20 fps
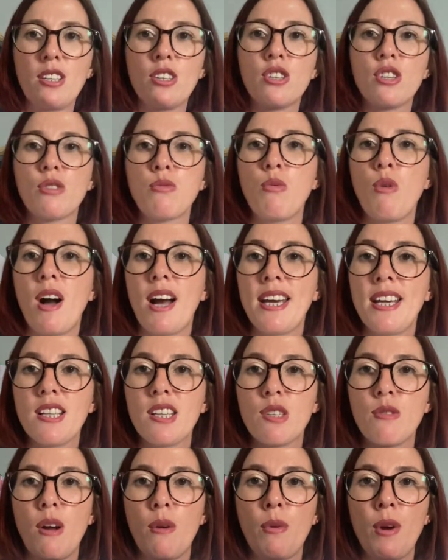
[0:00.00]
is just
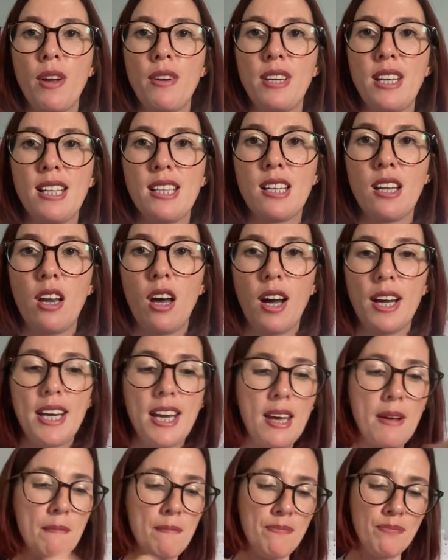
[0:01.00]
white, so I won't need to line
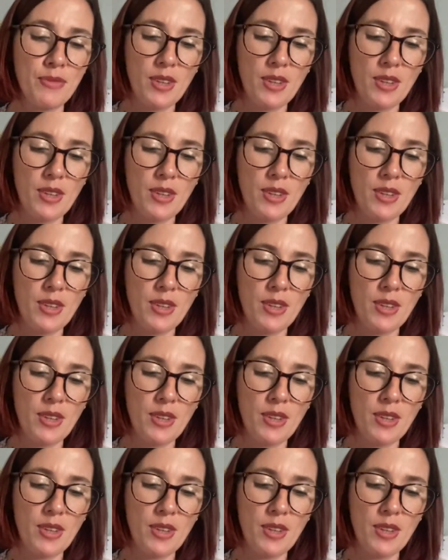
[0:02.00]
it.